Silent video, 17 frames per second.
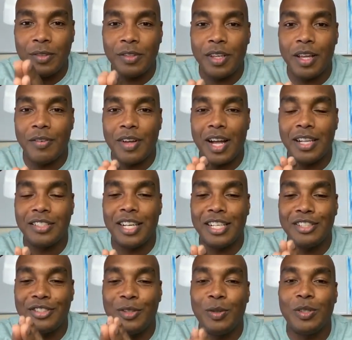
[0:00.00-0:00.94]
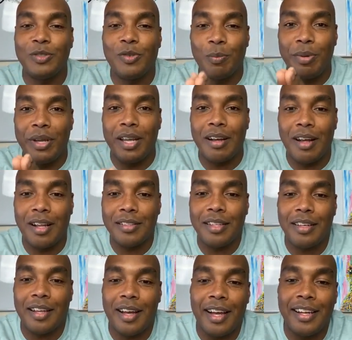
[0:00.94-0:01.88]
GovCon Giant students, for being on
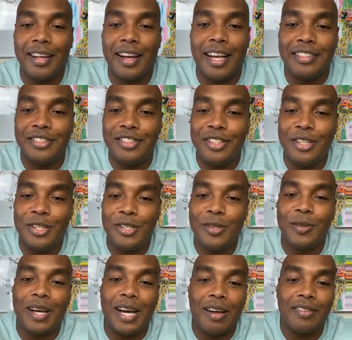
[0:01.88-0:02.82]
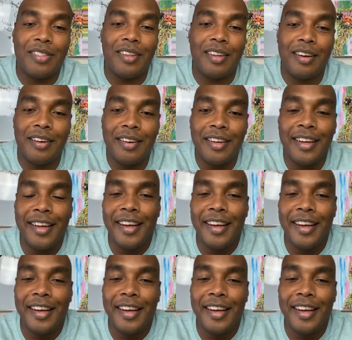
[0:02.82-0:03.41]
tonight. I see you out there.